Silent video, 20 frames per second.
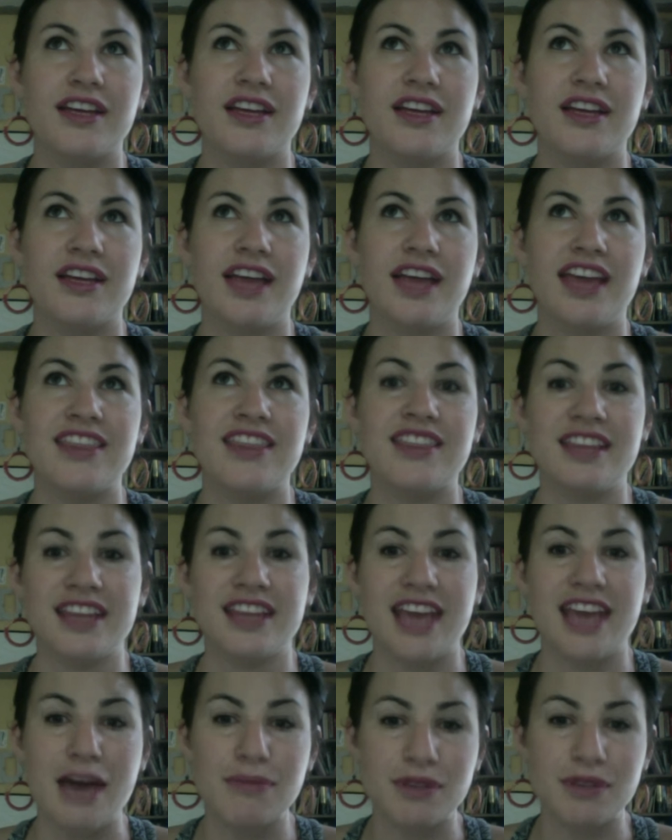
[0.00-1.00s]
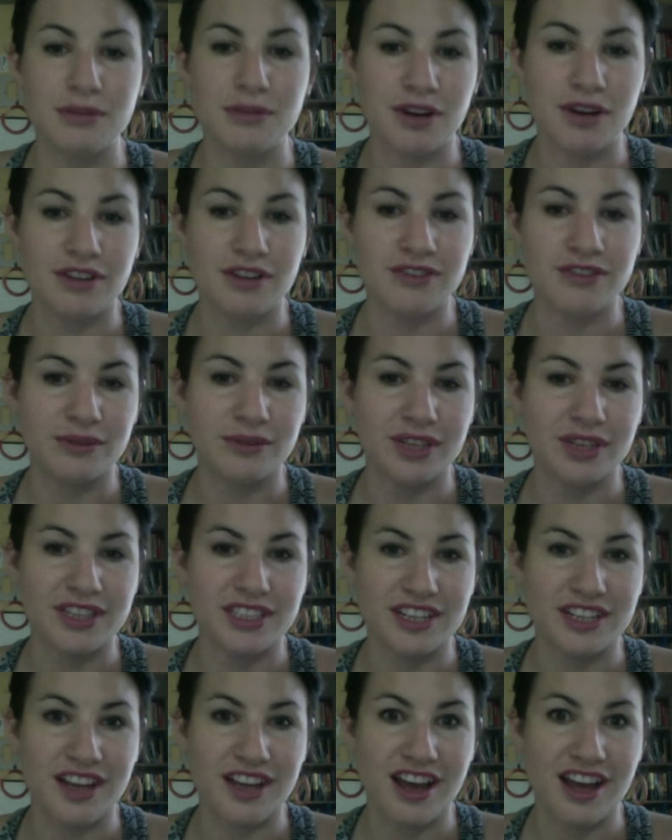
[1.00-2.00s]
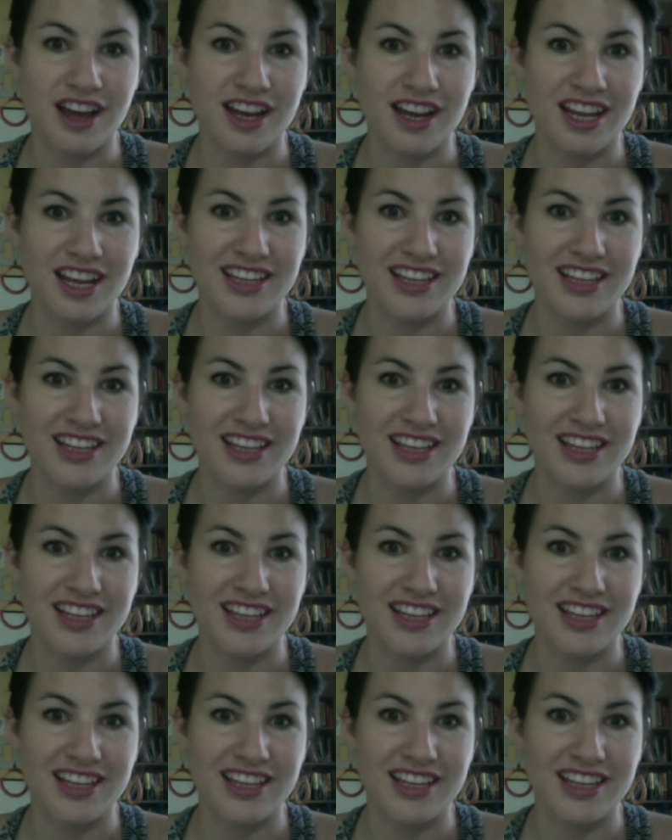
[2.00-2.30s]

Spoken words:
then Captain Marvel with the comic.